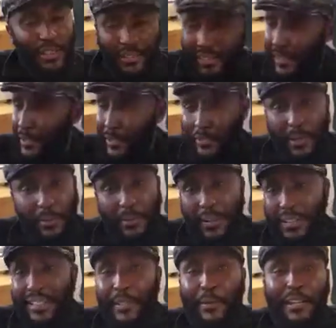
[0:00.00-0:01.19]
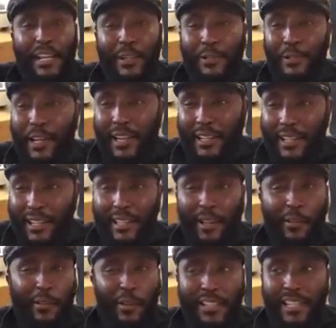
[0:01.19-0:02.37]
crazy. It was very embarrassing. The wedding had to, like,
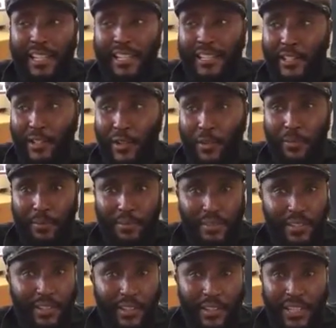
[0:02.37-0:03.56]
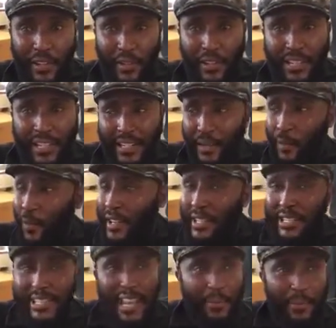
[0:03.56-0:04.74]
for a second stop. Because guys were wondering, what
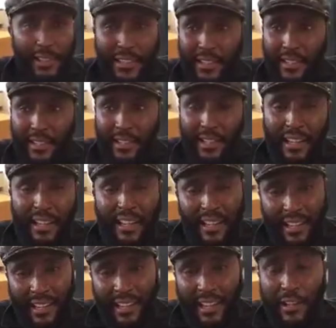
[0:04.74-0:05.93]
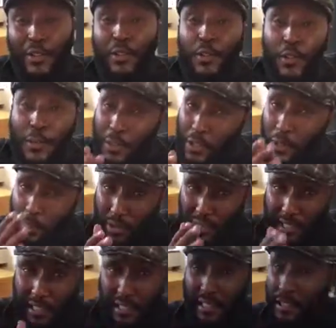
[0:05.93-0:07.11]
is happening? Eh? I know this was special
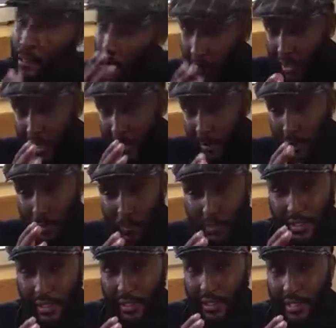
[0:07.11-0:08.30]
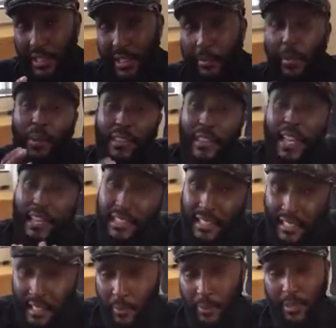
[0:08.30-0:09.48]
music. This was very special music. But one thing I can tell
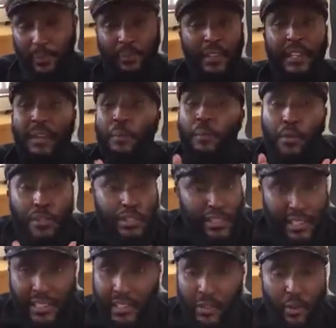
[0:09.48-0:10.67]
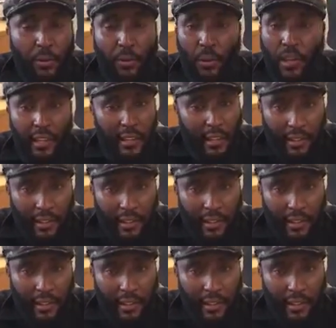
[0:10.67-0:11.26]
anyone, music is not moe.